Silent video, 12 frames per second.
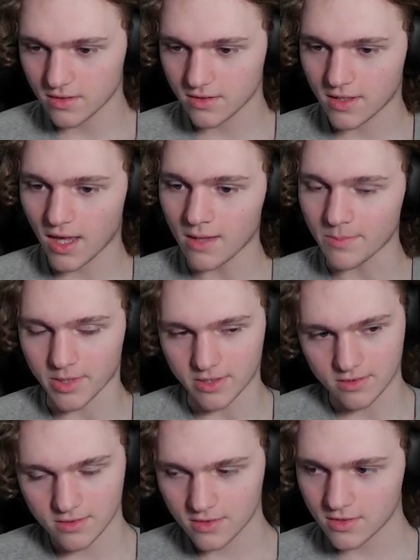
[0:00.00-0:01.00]
cup
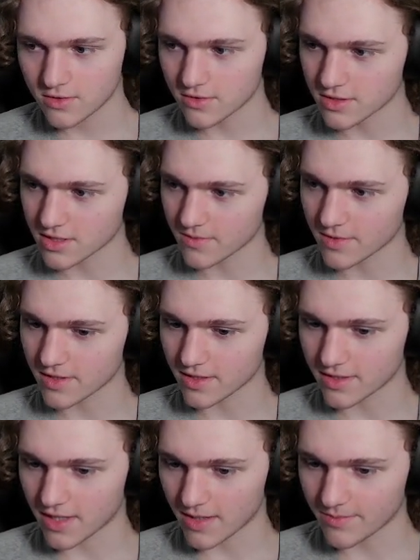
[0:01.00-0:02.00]
or something like
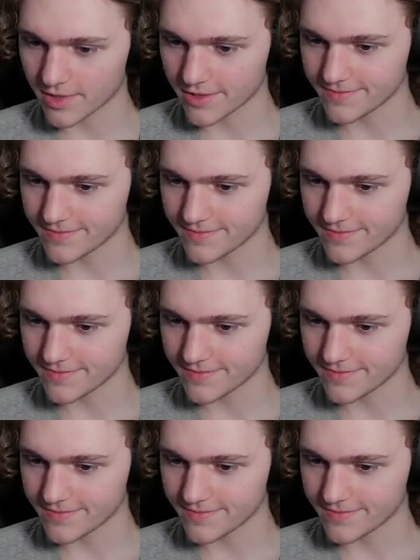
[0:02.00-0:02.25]
that, but